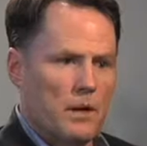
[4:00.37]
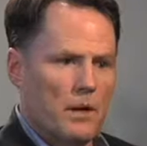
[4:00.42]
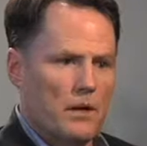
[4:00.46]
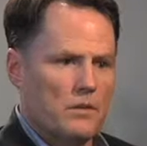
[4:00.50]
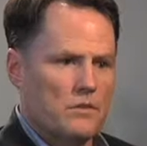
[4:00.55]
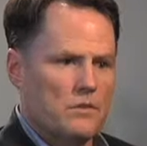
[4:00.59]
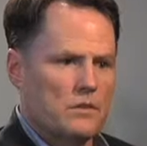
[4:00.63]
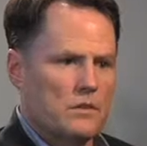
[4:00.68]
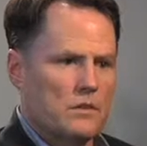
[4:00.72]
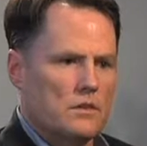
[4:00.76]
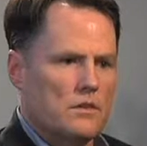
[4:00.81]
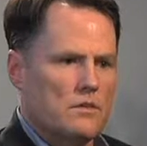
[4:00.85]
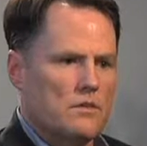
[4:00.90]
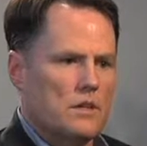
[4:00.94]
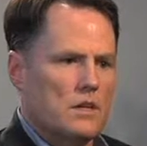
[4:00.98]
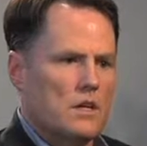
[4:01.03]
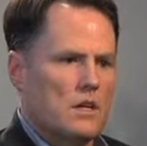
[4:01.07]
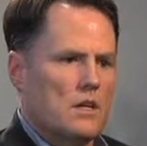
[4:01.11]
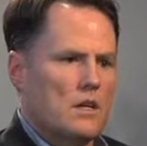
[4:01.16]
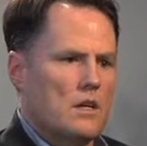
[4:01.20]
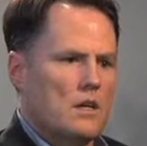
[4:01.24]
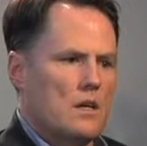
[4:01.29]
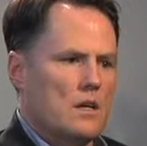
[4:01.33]
positive.
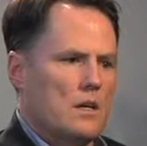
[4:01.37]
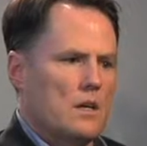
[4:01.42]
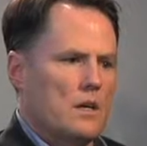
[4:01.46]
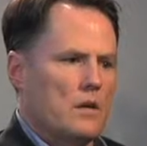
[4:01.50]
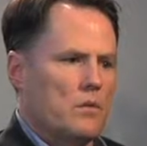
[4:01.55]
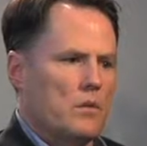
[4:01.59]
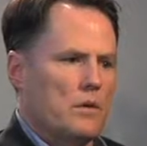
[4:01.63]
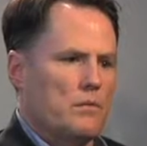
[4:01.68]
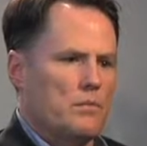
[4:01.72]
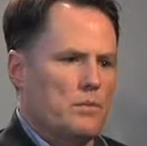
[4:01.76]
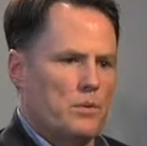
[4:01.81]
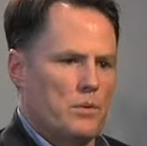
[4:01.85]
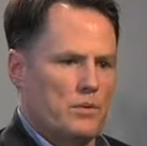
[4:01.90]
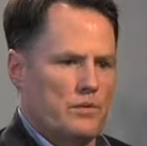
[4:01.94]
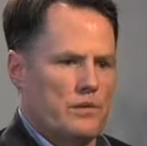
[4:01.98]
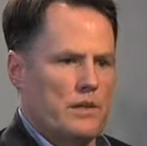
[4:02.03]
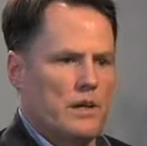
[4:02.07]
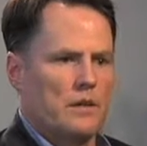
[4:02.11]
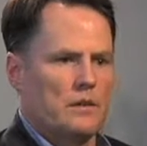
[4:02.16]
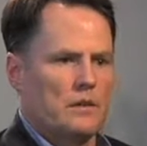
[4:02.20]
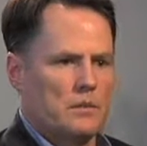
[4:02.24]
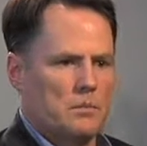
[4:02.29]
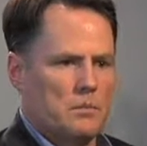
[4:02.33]
We've proved
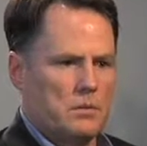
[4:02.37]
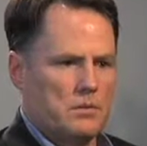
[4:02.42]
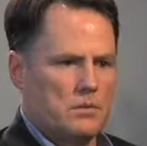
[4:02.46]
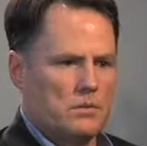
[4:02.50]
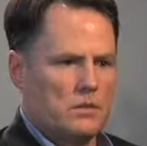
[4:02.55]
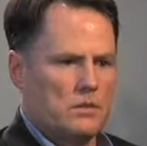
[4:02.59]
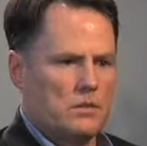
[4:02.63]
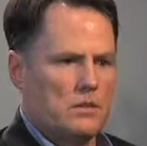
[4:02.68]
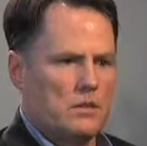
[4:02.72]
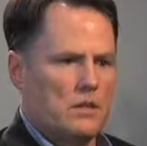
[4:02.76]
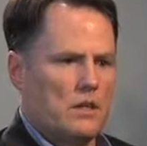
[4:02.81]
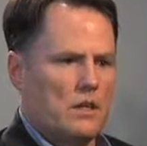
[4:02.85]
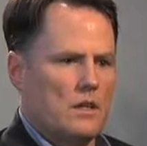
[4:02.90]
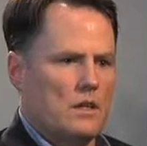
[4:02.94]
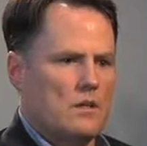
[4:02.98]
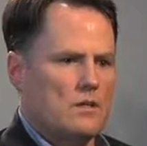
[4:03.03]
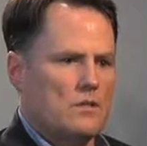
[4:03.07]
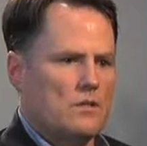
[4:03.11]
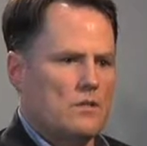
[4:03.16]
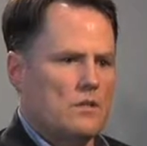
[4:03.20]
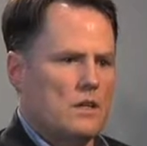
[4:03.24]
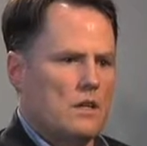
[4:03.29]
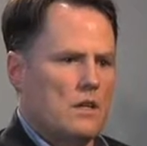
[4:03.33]
out the business
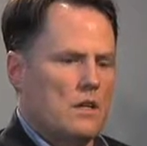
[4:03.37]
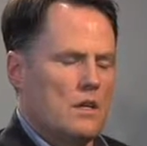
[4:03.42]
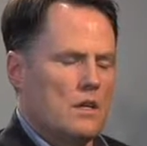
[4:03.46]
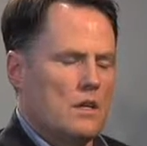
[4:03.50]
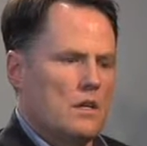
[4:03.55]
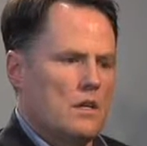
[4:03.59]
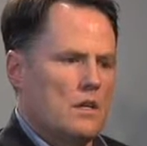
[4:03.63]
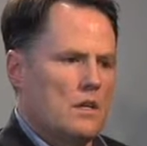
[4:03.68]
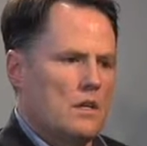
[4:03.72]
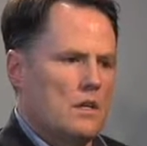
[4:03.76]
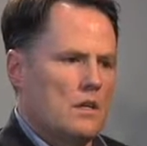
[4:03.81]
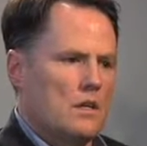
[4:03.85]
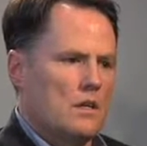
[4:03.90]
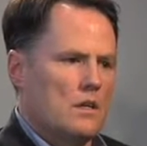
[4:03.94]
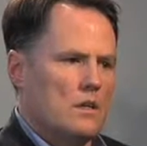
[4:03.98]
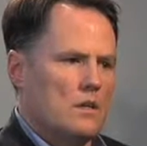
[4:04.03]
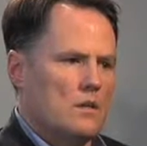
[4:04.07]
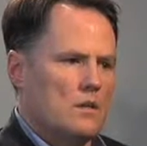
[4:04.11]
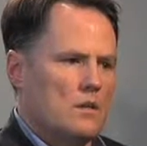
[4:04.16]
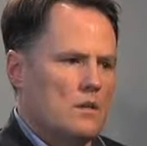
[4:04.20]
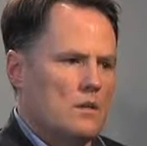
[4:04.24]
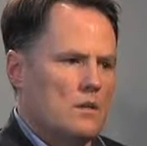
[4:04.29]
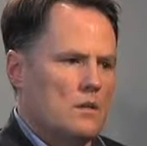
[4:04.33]
case,
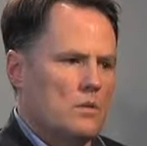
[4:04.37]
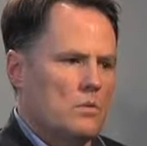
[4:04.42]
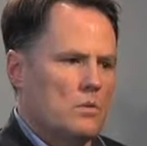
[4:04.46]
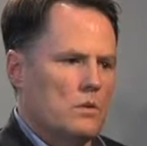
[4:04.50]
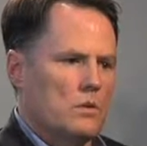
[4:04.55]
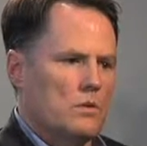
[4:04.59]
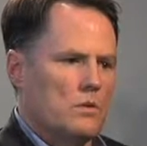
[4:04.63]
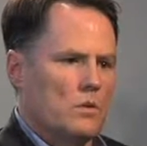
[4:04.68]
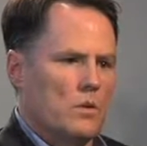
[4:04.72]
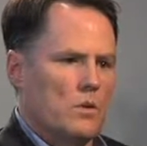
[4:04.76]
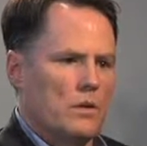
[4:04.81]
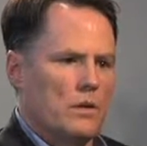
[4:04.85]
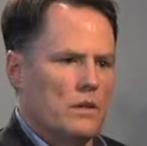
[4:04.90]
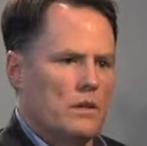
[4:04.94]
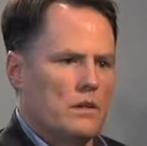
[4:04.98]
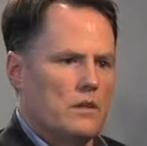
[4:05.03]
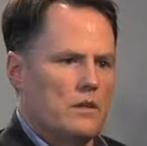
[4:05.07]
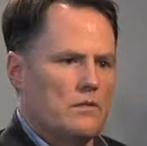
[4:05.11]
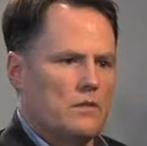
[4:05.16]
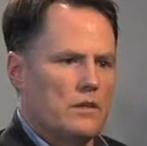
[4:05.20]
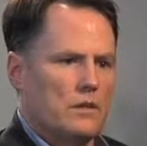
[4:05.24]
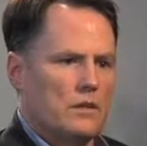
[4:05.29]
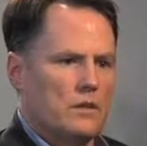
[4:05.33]
and we're growing at
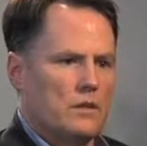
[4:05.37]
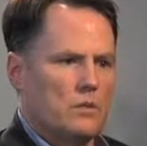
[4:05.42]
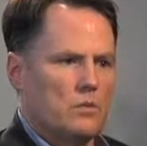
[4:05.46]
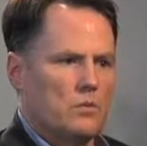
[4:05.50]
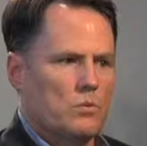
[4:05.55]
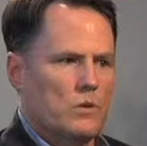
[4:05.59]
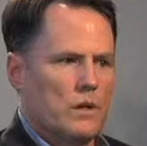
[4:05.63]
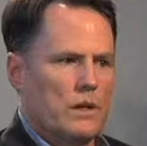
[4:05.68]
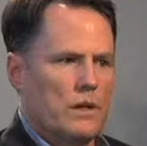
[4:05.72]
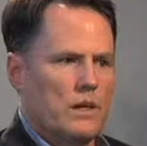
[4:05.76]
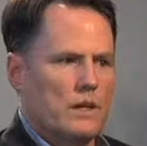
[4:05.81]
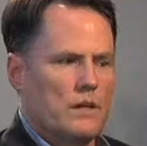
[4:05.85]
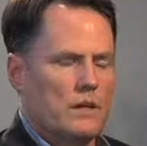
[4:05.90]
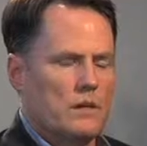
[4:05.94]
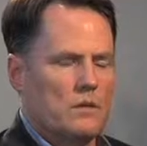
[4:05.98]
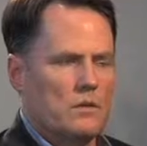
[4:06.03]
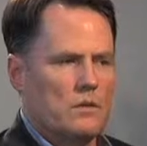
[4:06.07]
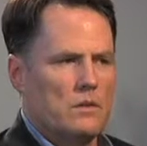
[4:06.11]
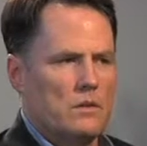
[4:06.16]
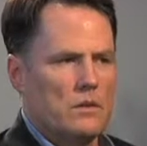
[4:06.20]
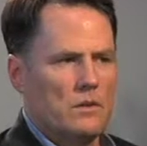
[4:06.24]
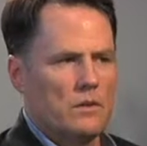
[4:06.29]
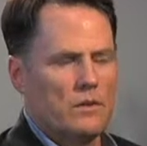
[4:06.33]
a very good rate.
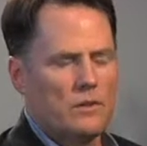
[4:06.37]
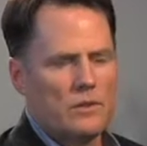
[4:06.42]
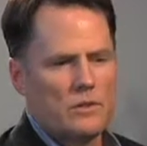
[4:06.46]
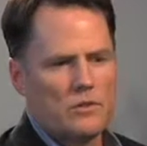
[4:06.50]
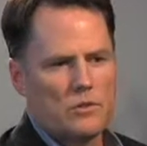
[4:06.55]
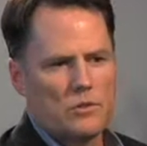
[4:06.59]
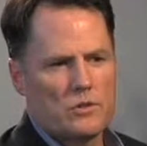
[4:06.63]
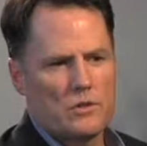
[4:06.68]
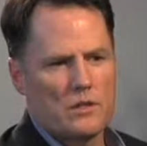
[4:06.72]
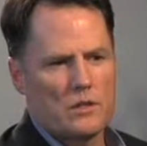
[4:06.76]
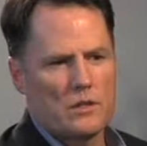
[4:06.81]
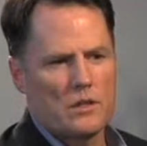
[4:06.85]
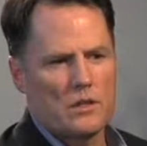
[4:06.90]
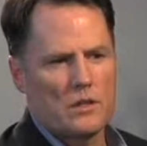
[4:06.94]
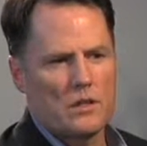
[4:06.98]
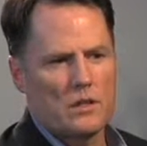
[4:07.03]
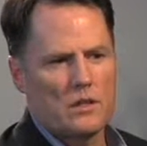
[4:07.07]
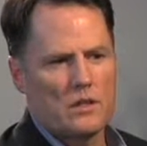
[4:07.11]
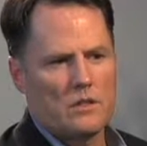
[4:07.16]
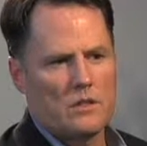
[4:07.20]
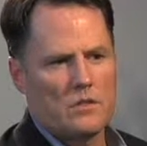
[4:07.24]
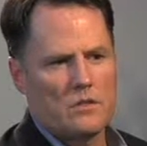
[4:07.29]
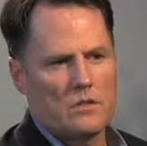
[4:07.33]
The other interesting
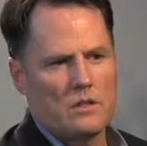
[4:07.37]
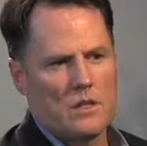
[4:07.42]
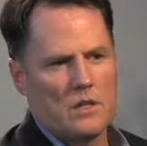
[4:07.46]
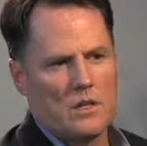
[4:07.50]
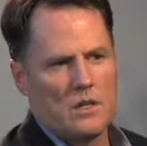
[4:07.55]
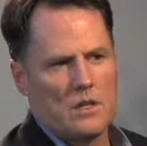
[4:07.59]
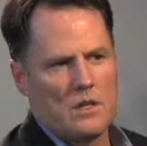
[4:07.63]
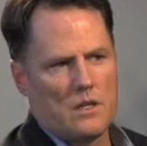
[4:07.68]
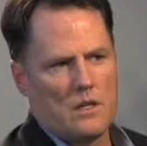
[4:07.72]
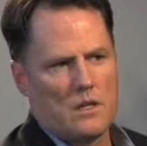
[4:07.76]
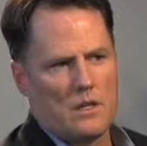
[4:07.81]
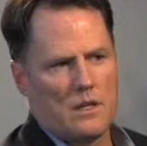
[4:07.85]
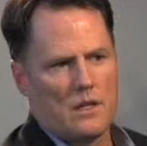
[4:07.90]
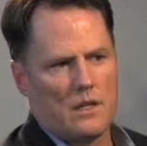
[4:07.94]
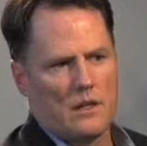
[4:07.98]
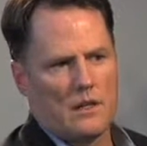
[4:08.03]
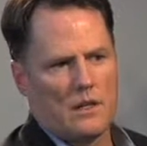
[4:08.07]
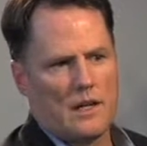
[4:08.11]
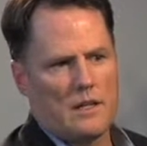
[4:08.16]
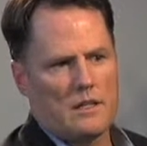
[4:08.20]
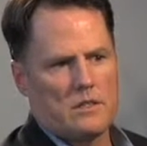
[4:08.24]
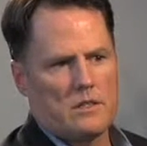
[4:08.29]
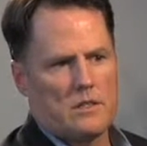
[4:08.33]
thing is, in the
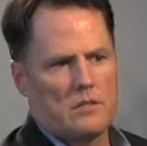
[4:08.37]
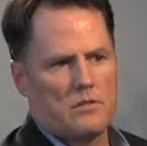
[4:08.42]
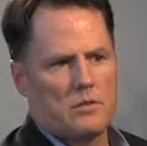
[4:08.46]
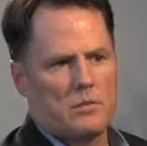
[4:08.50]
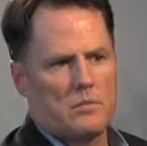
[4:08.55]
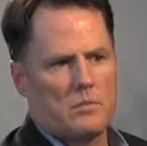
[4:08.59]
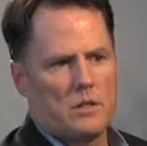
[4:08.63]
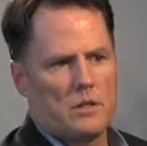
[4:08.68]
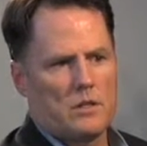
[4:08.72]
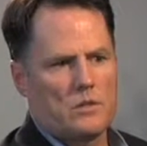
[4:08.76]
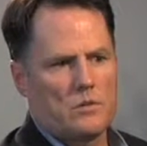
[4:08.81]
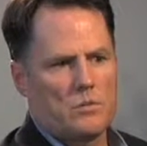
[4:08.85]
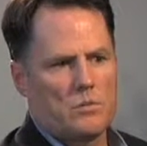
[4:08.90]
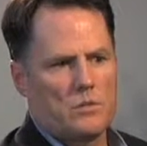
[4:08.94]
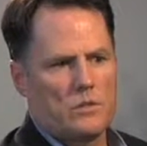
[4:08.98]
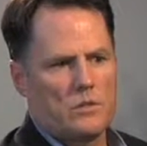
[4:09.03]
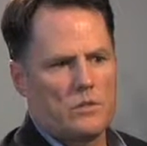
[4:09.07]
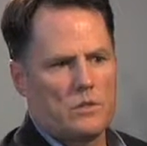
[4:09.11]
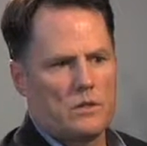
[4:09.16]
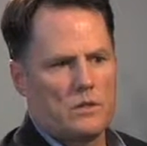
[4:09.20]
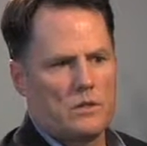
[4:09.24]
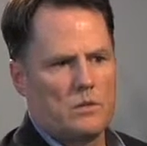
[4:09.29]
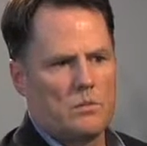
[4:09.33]
last several months, when we
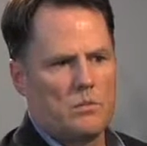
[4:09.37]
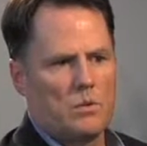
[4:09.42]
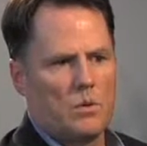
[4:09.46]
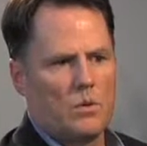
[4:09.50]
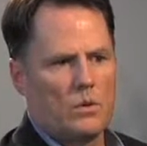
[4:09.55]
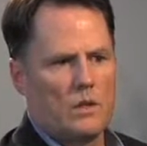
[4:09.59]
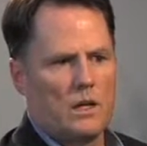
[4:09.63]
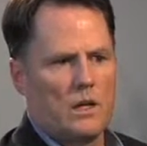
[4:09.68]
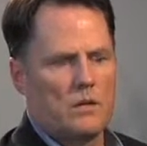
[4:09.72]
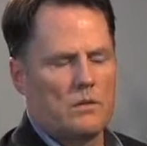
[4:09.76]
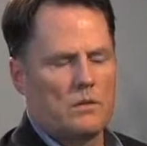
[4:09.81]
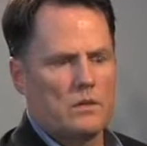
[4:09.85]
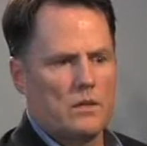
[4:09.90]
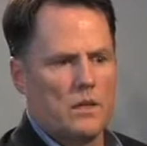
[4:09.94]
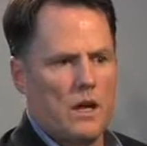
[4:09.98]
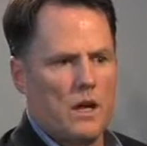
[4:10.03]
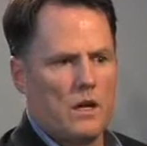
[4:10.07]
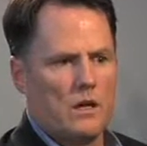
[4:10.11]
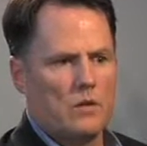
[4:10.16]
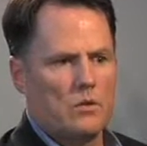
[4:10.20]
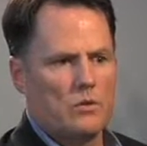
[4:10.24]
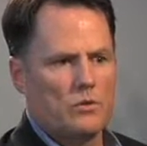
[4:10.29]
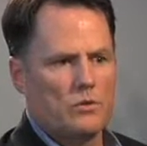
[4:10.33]
started to roll out
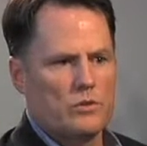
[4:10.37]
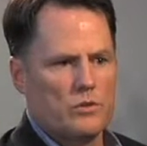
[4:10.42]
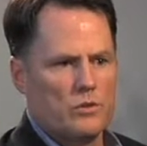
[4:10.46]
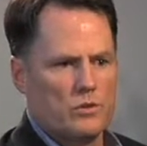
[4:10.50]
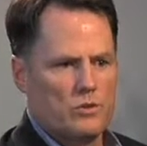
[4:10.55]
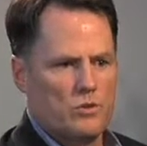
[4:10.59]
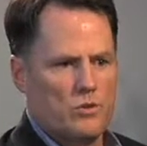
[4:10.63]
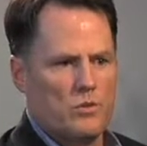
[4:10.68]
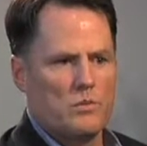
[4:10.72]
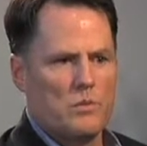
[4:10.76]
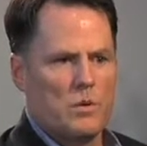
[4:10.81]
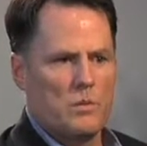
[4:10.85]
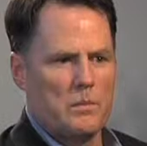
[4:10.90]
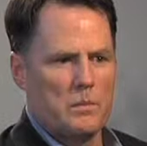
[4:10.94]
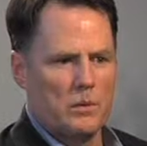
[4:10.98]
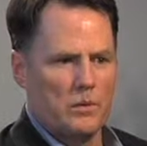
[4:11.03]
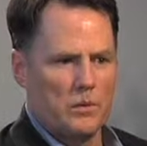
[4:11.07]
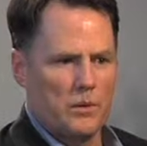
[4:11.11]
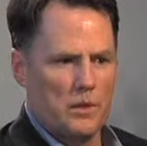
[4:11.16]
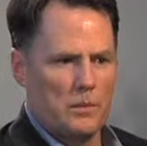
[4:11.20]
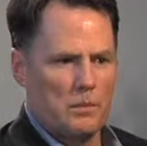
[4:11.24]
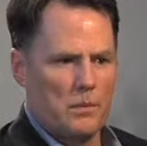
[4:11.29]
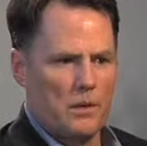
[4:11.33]
dongles and true
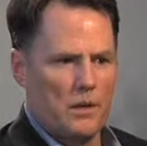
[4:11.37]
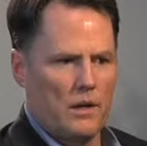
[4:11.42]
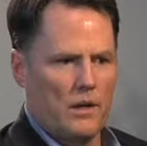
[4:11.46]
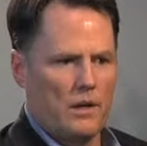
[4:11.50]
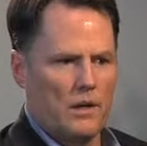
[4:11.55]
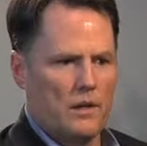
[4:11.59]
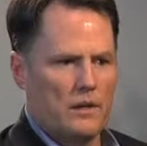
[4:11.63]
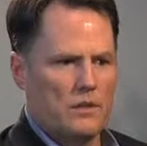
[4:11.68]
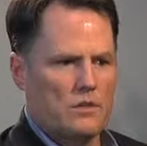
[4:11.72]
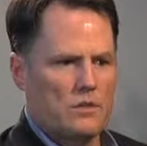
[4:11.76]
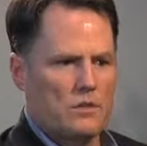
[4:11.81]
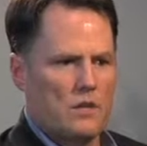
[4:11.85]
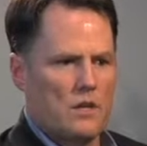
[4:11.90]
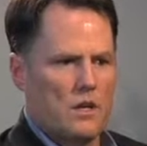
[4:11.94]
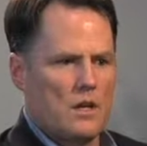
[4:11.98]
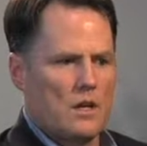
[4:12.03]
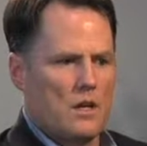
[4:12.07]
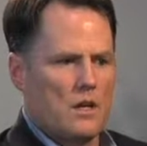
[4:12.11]
mobility products,